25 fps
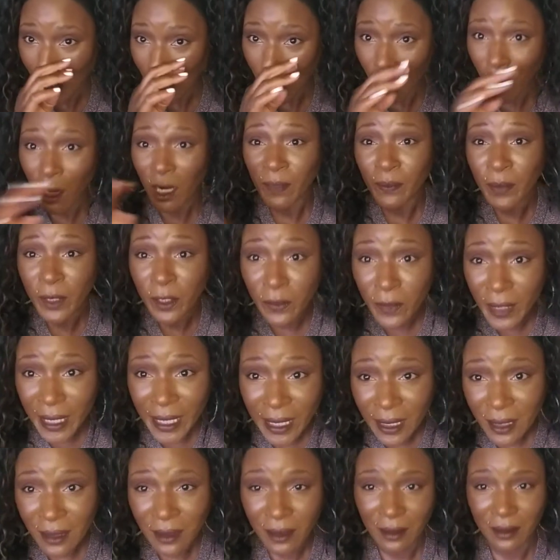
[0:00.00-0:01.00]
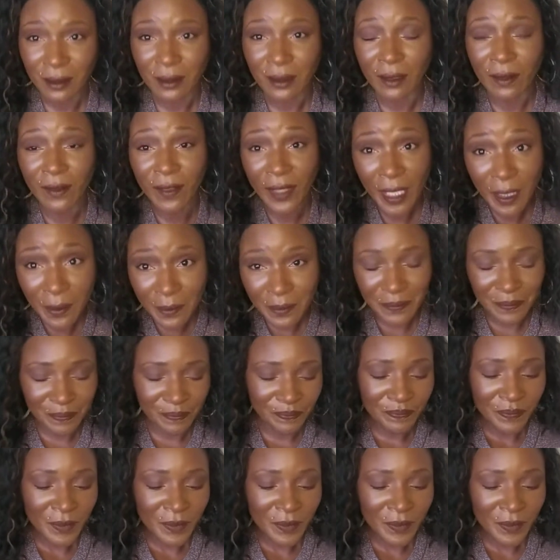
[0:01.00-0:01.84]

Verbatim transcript: harboring them.